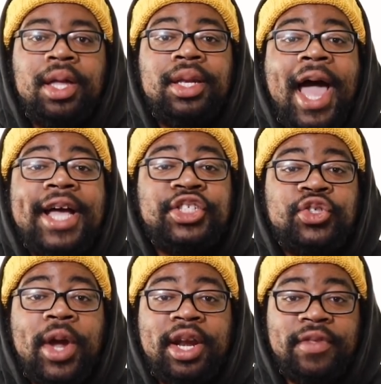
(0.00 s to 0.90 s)
Last
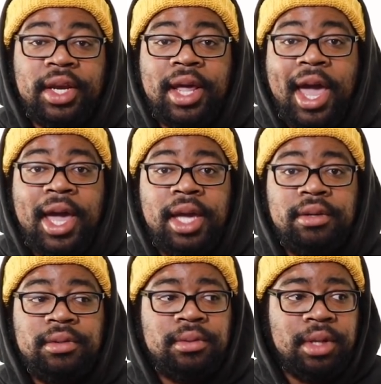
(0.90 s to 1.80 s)
trade of the
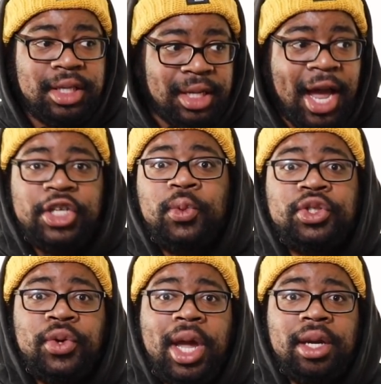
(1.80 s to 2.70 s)
day is an actual
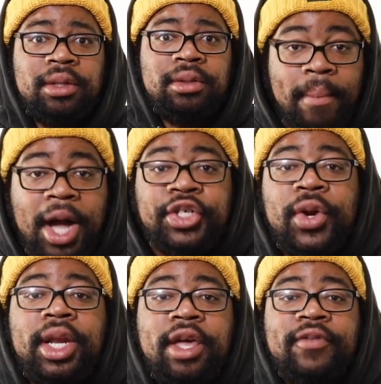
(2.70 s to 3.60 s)
trade.
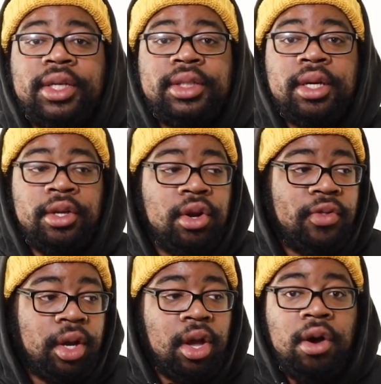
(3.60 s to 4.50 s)
Montre Livingston, you know
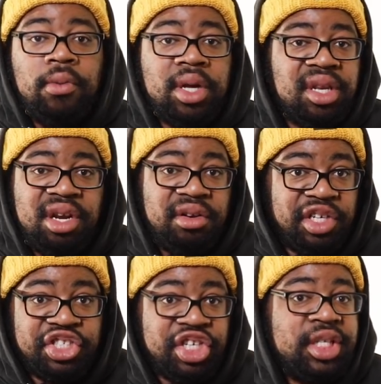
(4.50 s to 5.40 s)
the GOAT we
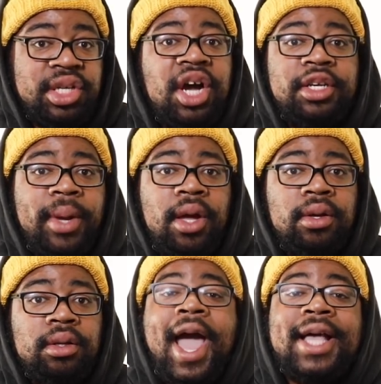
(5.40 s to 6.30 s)
literally just talked about,
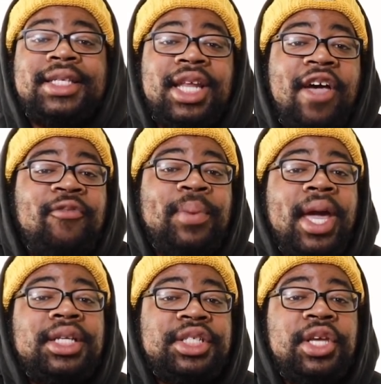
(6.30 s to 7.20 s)
has left
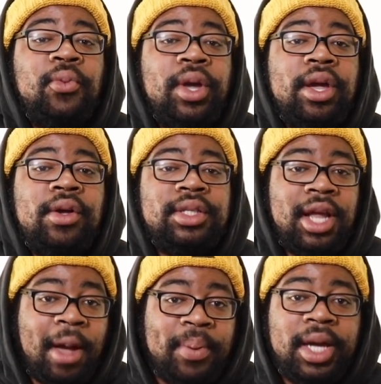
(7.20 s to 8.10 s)
BHC Wheels
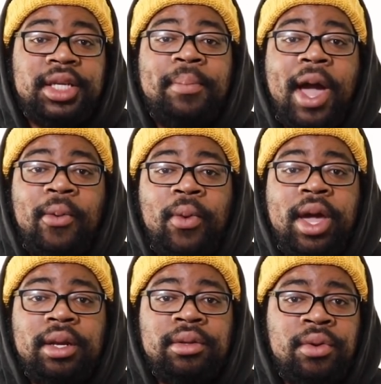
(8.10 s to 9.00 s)
and got picked up by
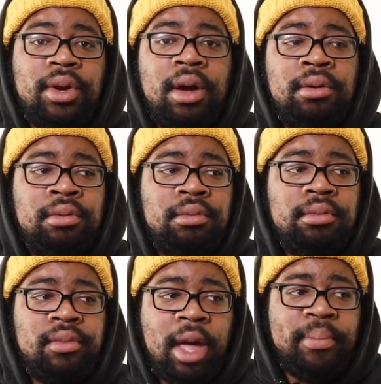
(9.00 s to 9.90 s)
Win. you know,
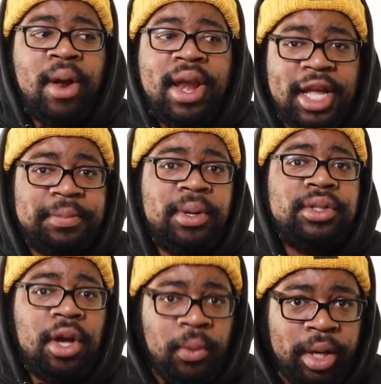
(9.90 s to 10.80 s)
that brand that's
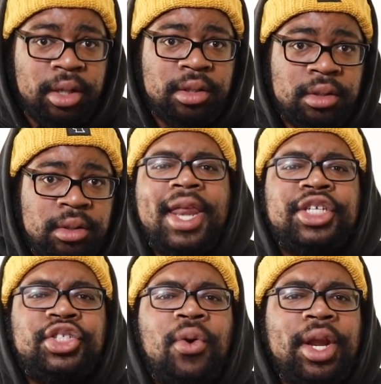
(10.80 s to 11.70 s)
built on winners, and
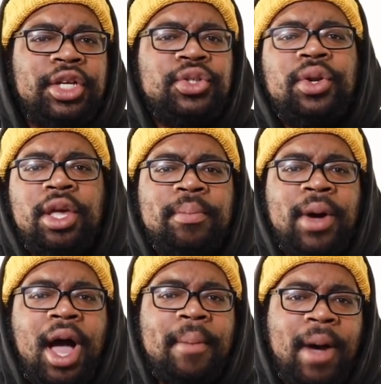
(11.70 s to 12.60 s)
is joining Julian
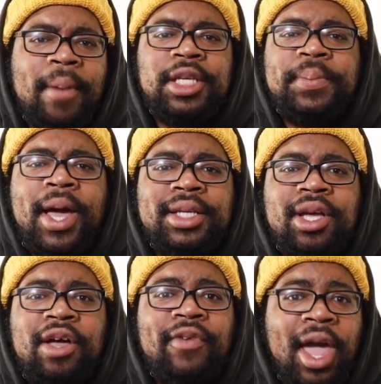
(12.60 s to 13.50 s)
Bob, Bobby
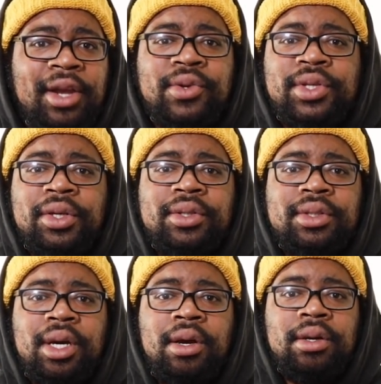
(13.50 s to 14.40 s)
Spazoff, and Yuto
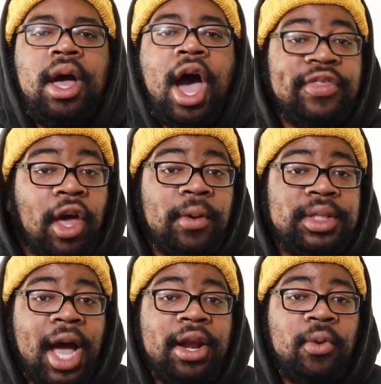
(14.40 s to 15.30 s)
Goto. I thought it
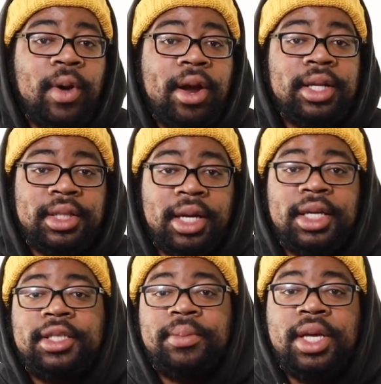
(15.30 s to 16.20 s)
was kind of weird until I
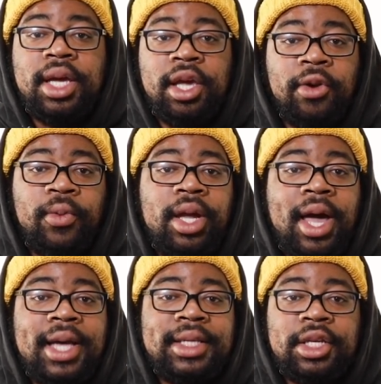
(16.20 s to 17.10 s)
did some digging and
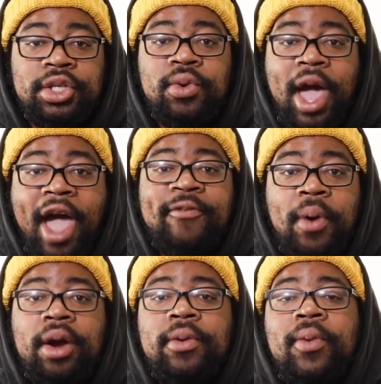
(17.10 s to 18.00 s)
realized that the two have
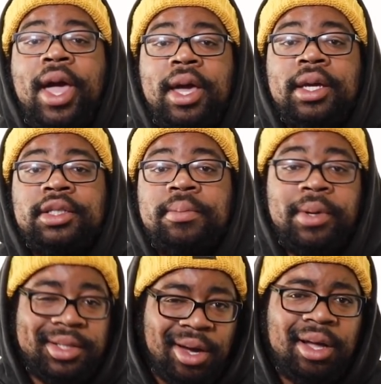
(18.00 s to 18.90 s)
parted ways,
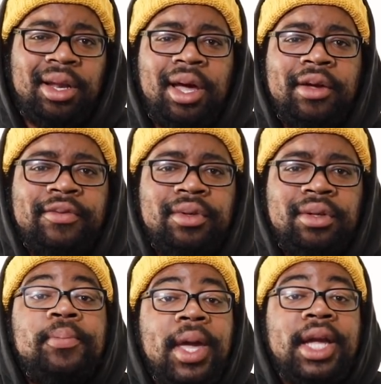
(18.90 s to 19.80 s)
but it's all love.
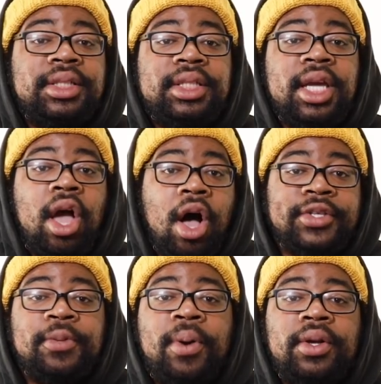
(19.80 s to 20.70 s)
BHC
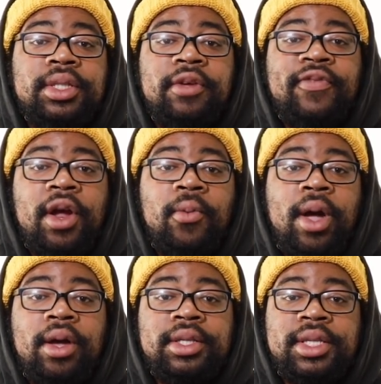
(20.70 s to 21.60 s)
also posted a
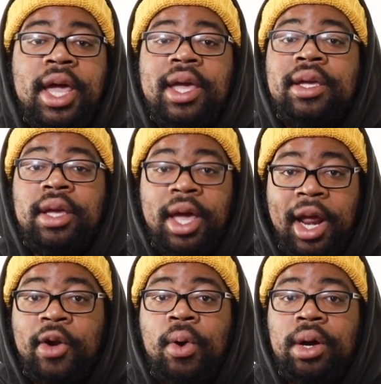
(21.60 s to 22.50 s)
farewell saying, and
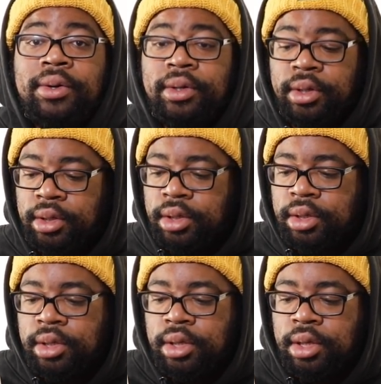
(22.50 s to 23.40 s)
I quote,
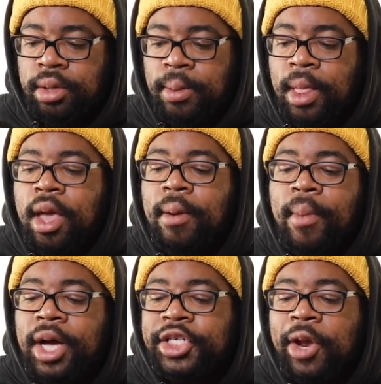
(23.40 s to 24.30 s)

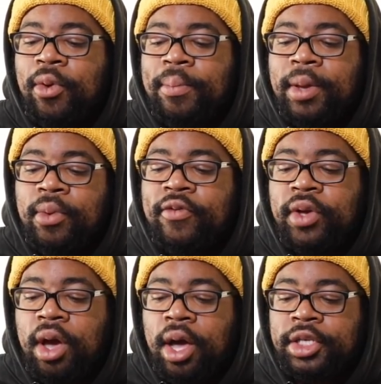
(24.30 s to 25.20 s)
Montre will be
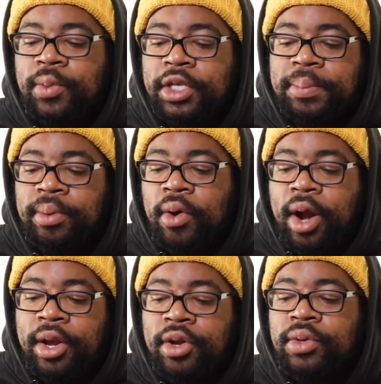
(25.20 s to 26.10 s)
moving on to
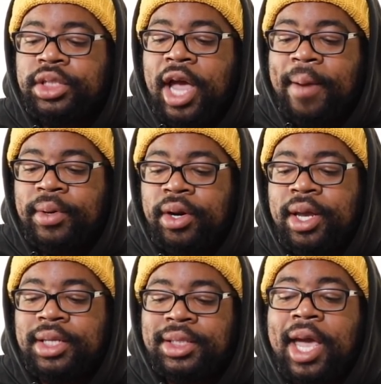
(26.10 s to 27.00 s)
explore a new chapter
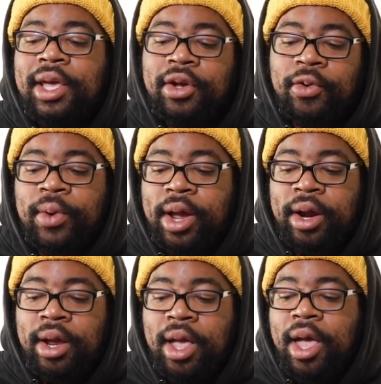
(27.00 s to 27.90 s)
in his skating
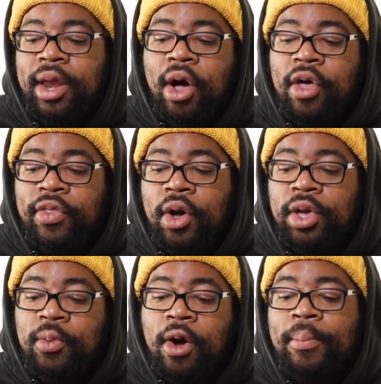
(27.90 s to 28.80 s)
career, and although
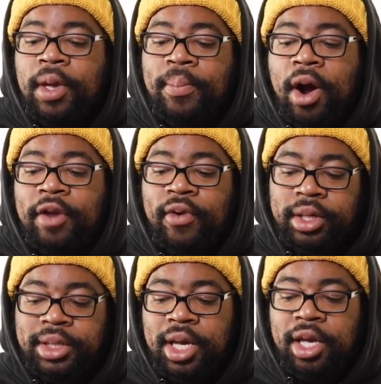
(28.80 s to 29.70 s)
he won't be part of
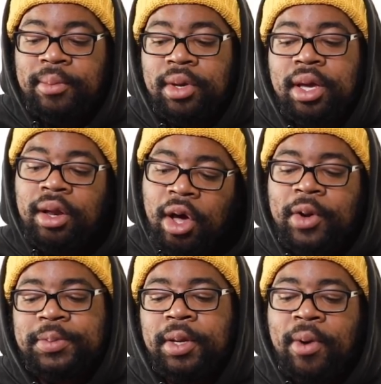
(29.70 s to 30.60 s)
our team, he'll
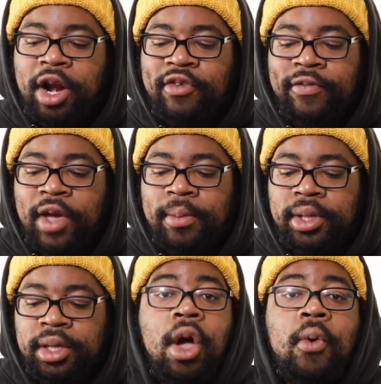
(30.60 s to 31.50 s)
always be a part of our
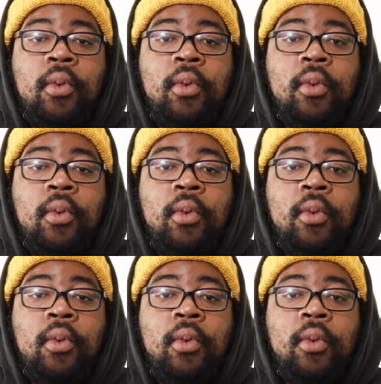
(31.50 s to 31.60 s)
family.